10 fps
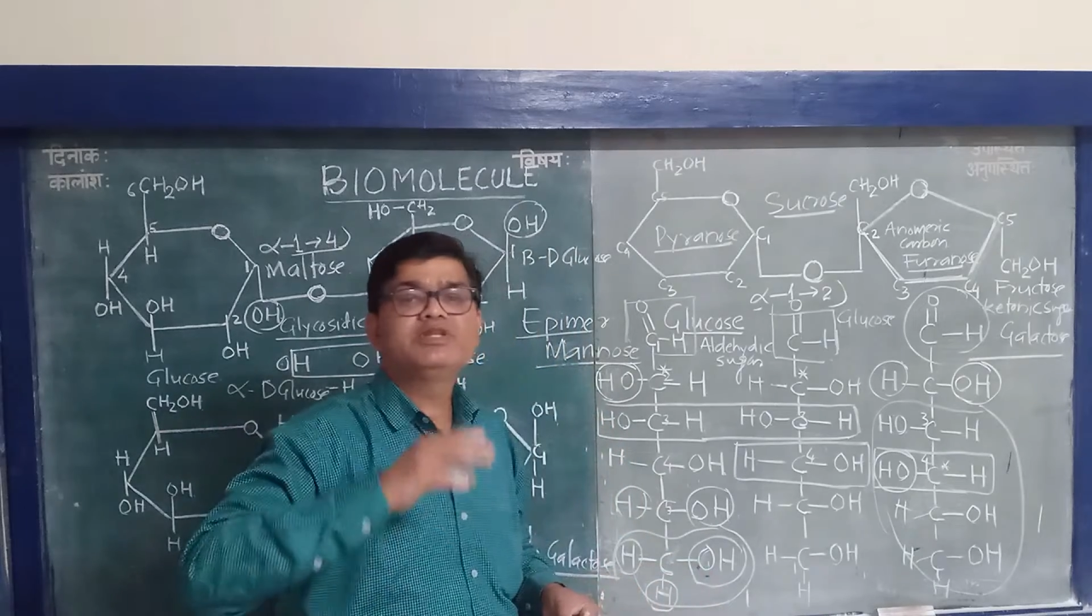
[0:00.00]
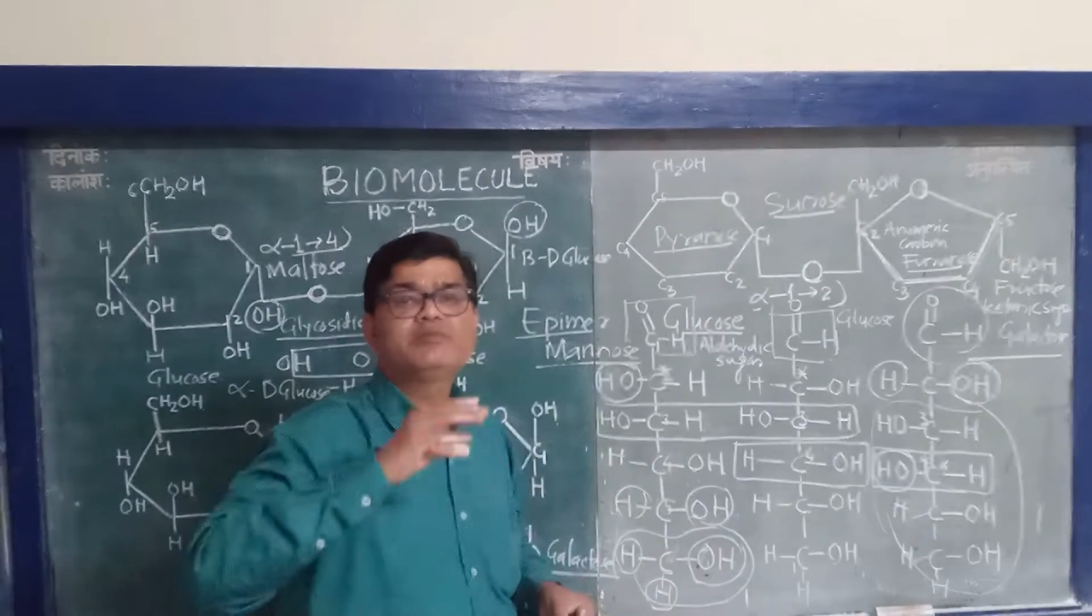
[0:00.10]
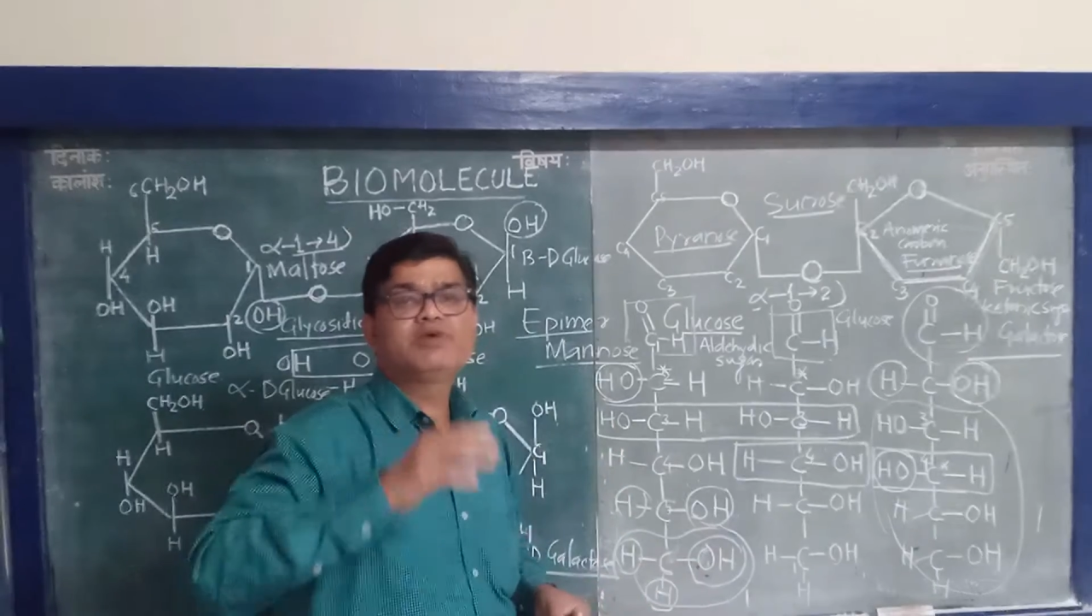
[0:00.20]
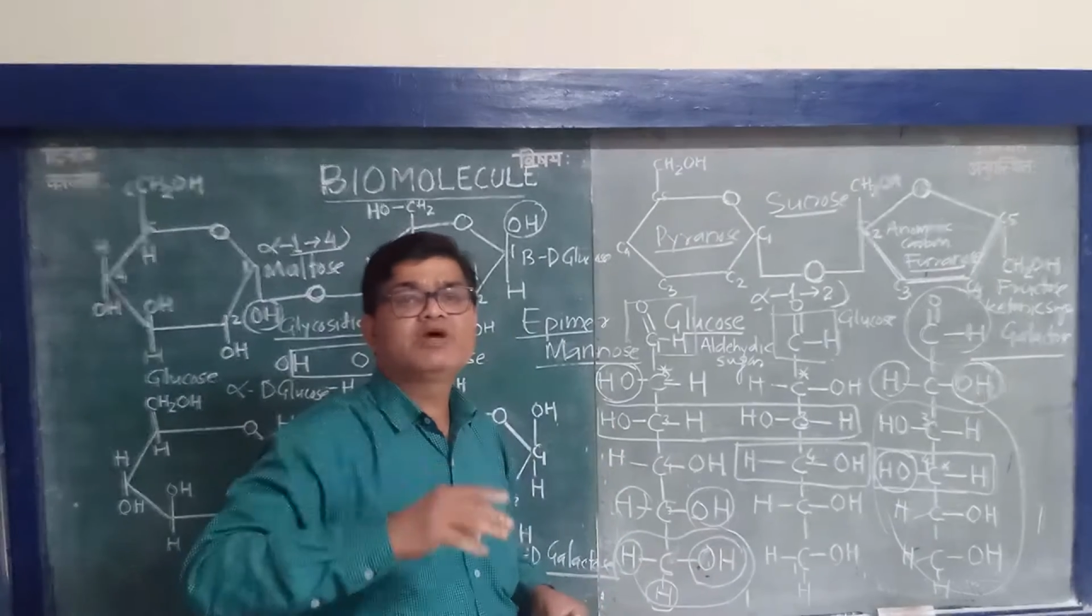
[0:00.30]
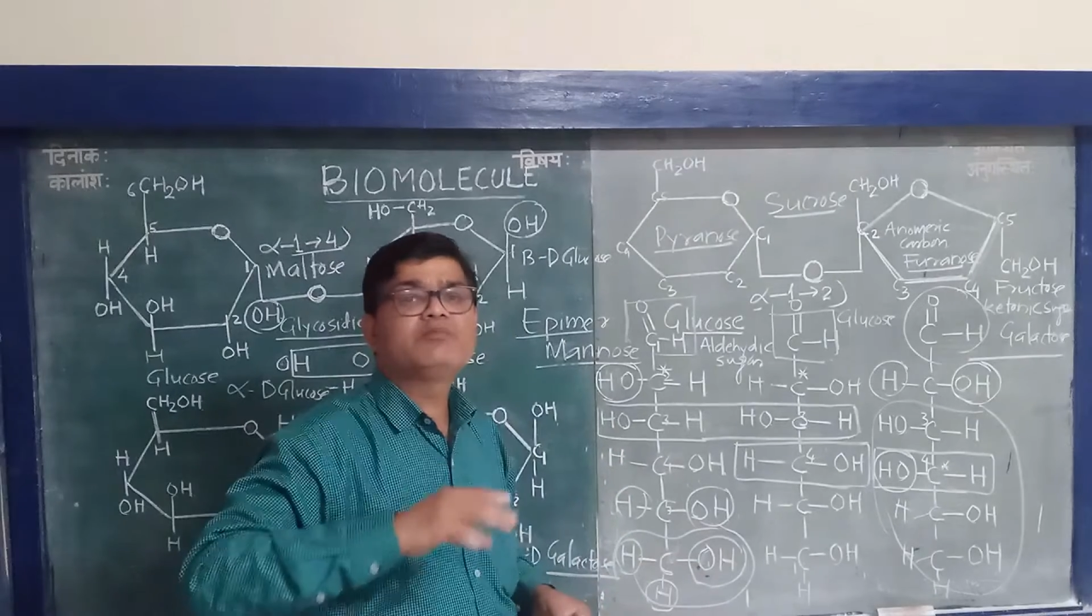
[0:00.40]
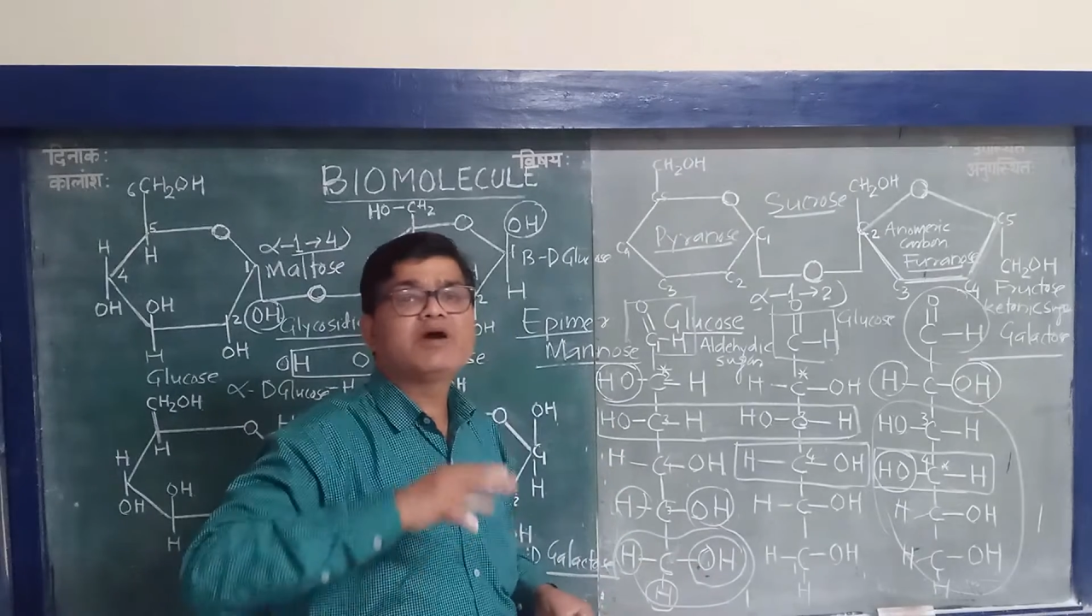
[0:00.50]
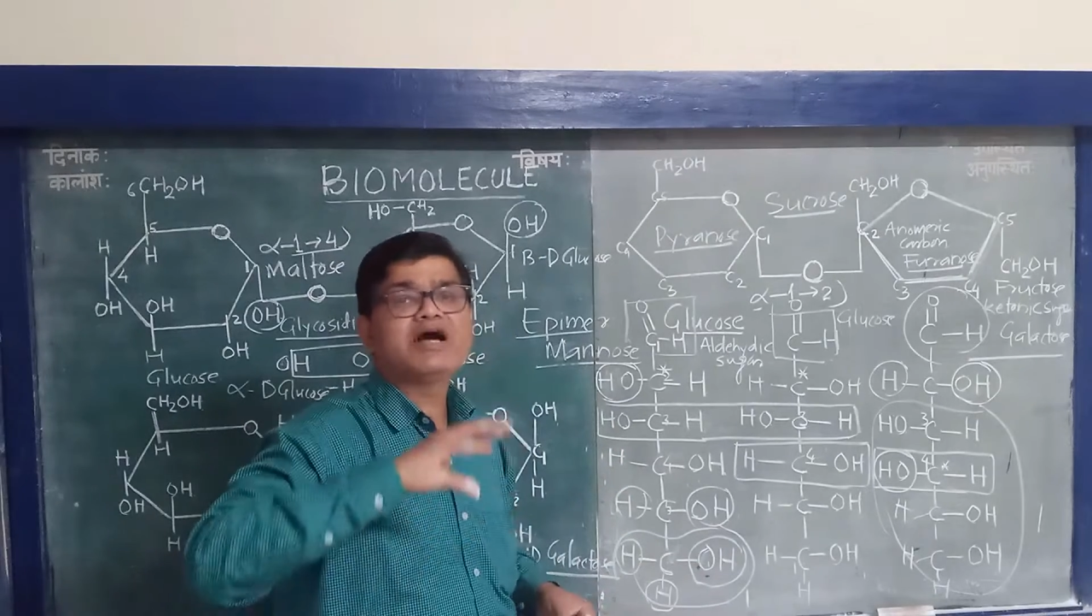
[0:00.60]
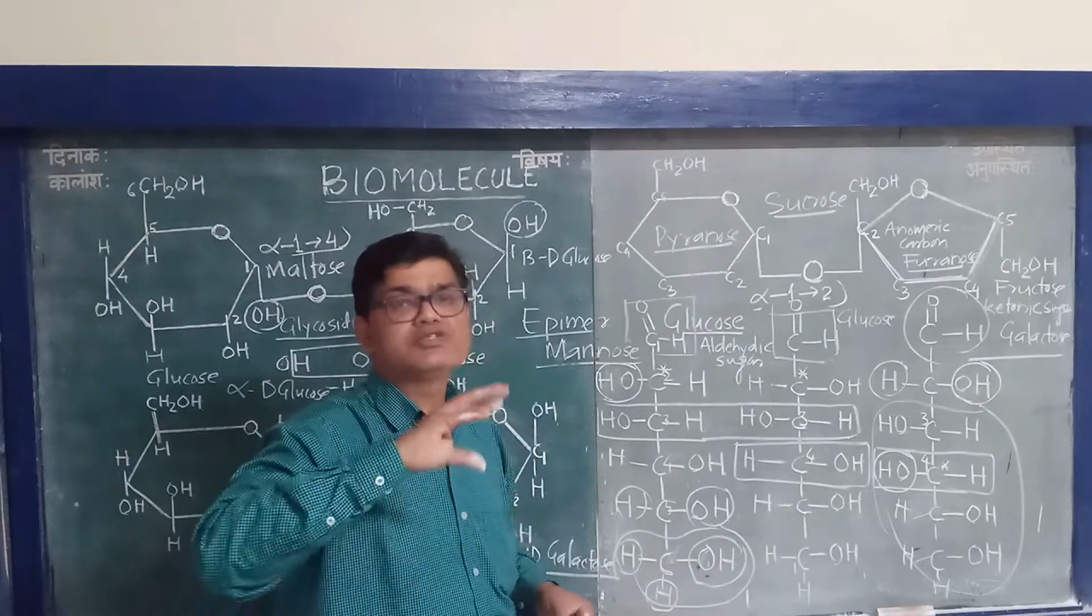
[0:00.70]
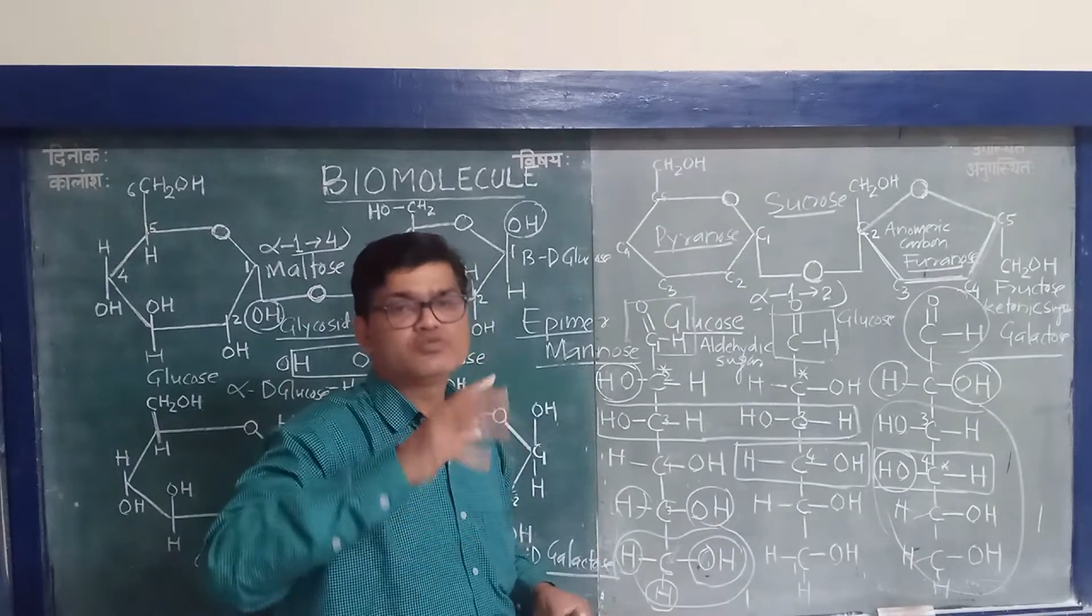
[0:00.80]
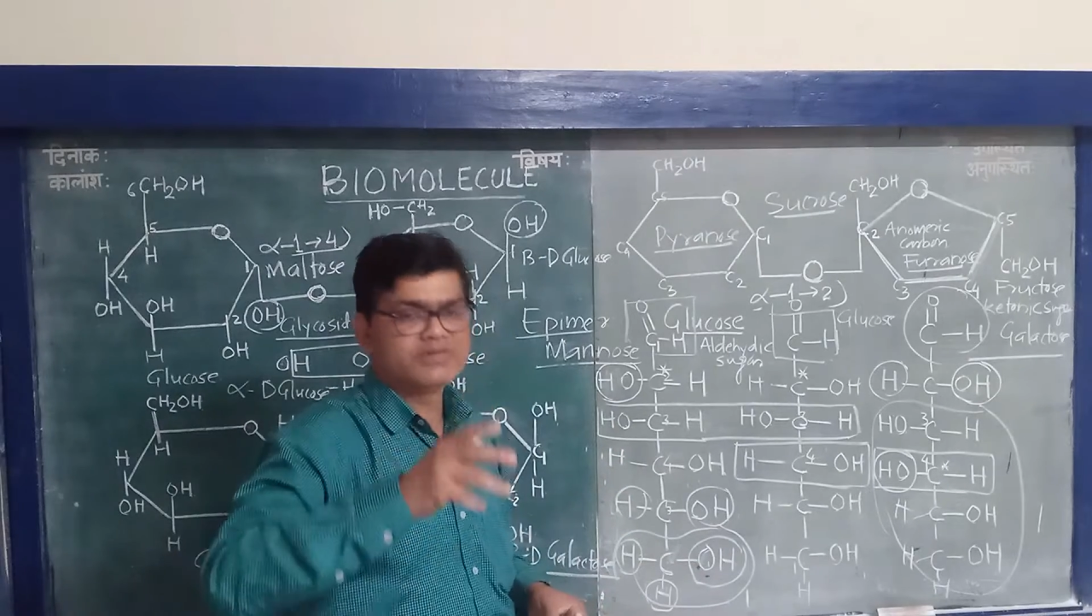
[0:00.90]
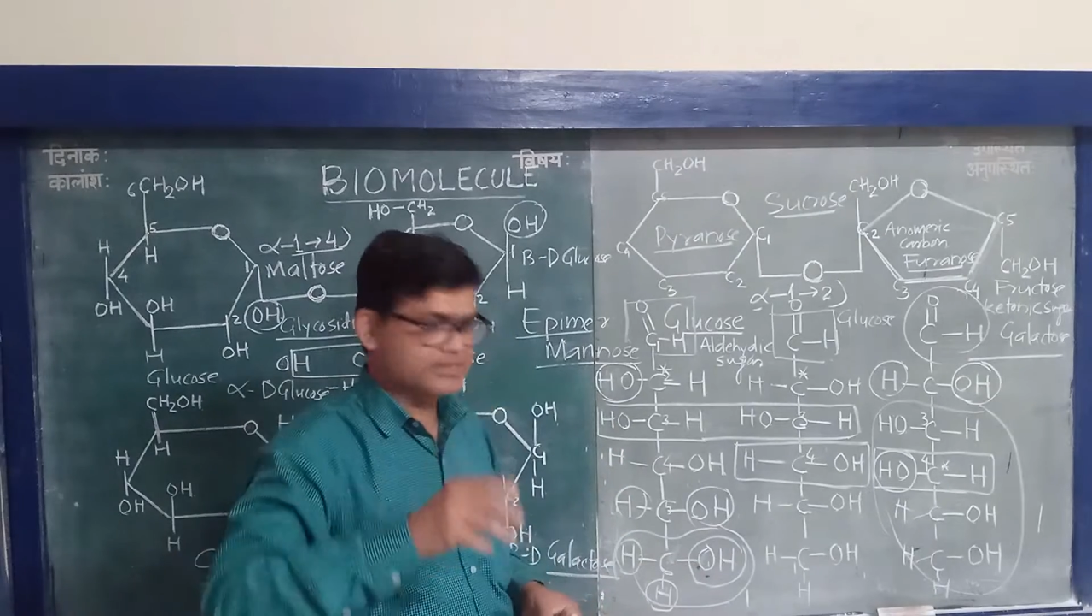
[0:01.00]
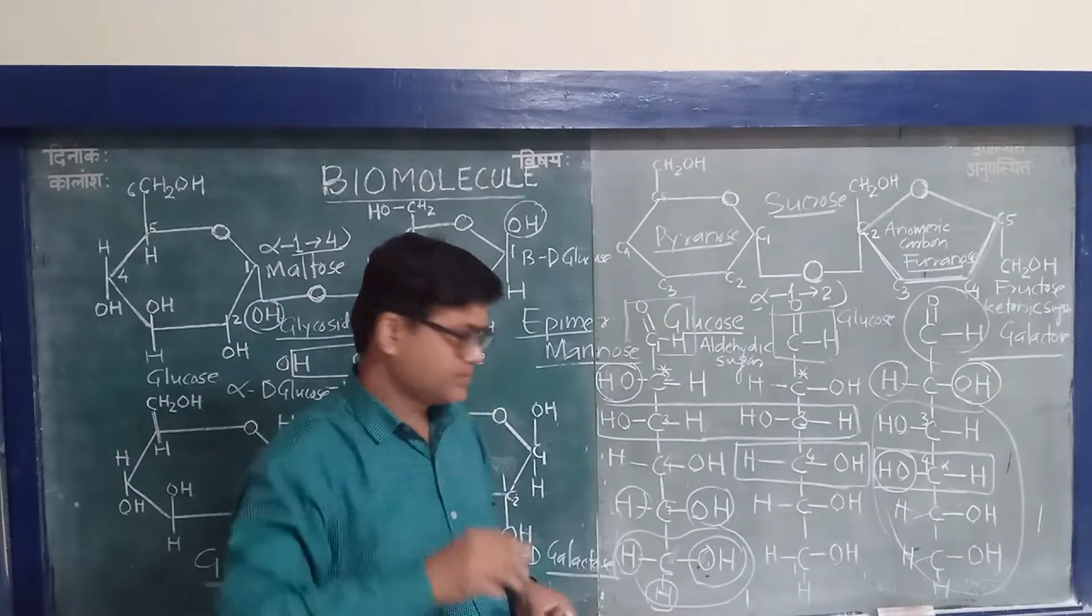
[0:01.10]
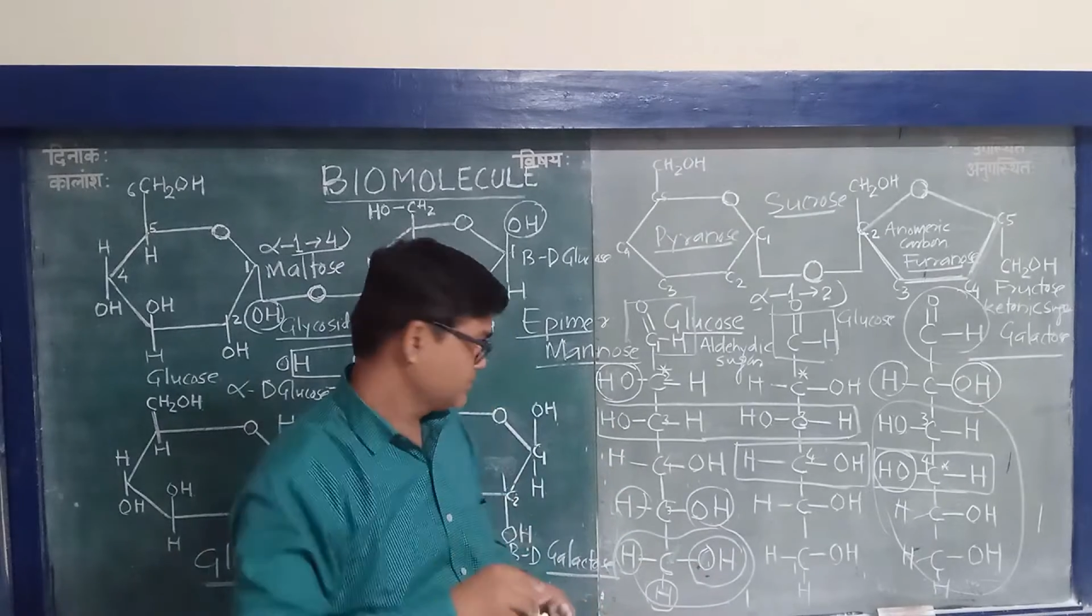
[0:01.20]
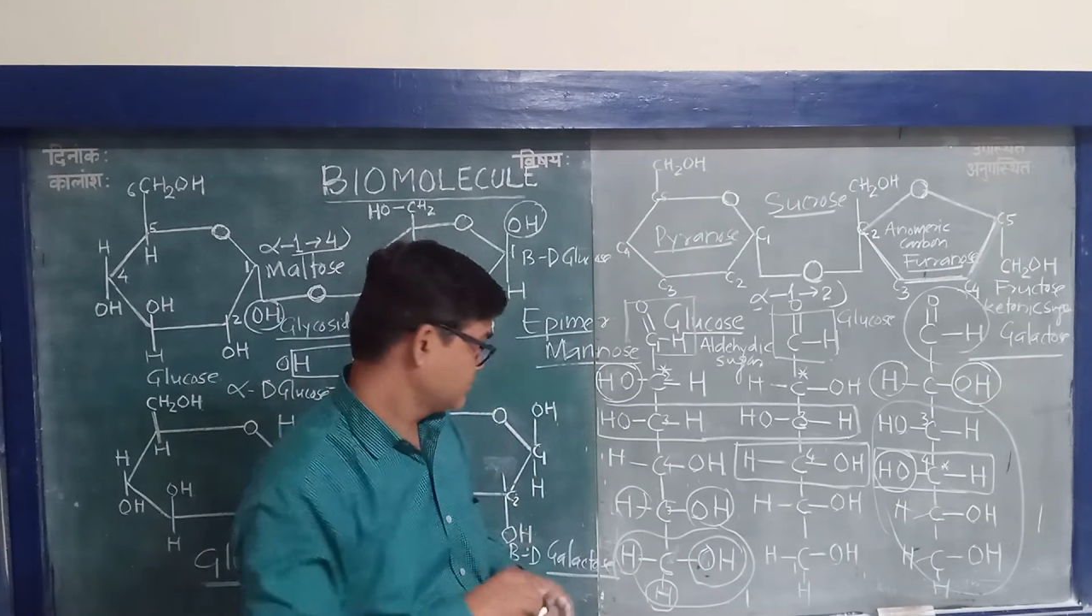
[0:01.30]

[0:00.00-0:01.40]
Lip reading: number of isomers.